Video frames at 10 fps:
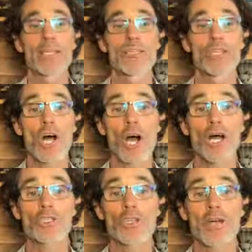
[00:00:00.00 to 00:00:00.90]

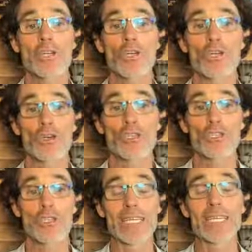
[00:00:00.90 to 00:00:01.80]
Try to encourage her
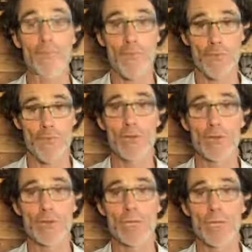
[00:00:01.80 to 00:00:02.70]
to eat
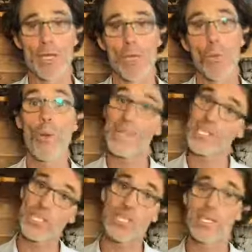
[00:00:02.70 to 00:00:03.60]
fruit when
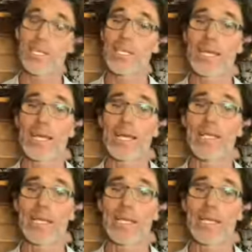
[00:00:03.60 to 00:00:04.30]
she's eating candy,